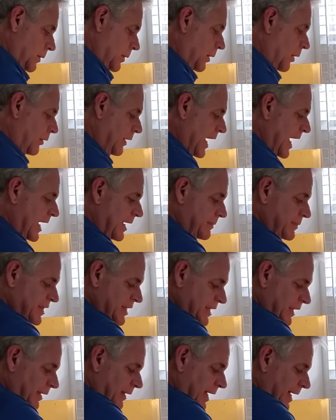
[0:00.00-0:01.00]
Okay, I'm
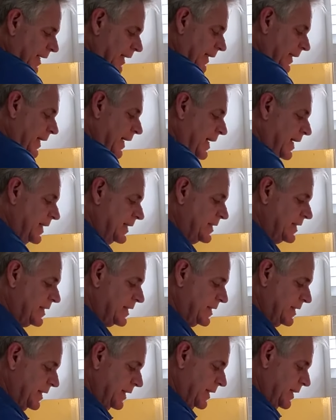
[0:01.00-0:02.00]
still at it,
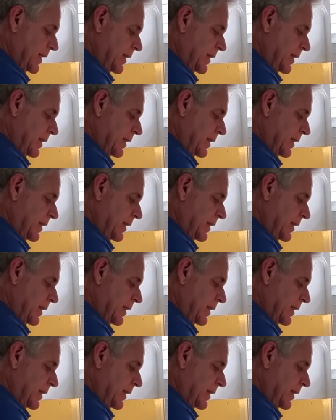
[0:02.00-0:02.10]
guys.